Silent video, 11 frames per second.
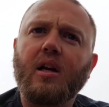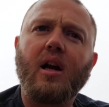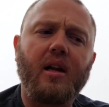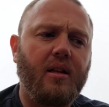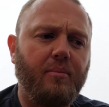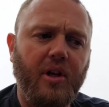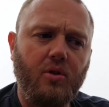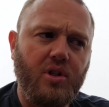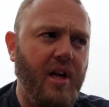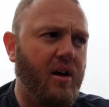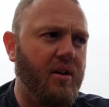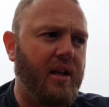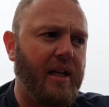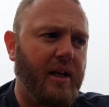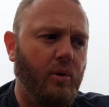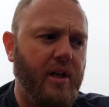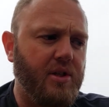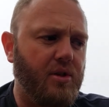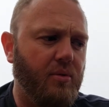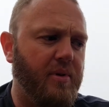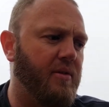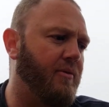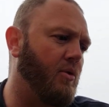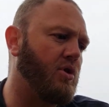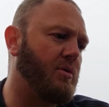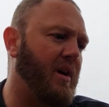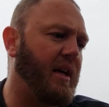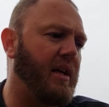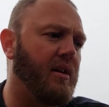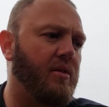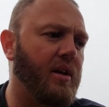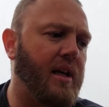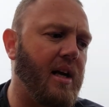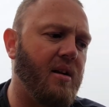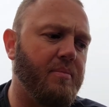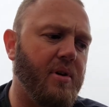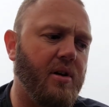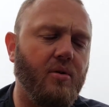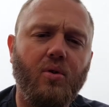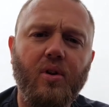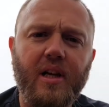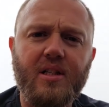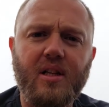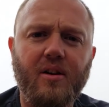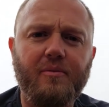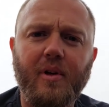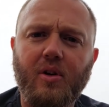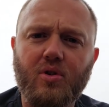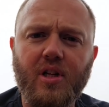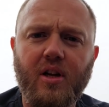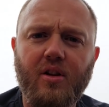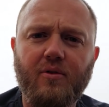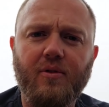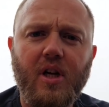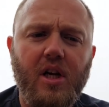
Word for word: and because now that liquid has to be forced back into the caliper and all that stuff because now you've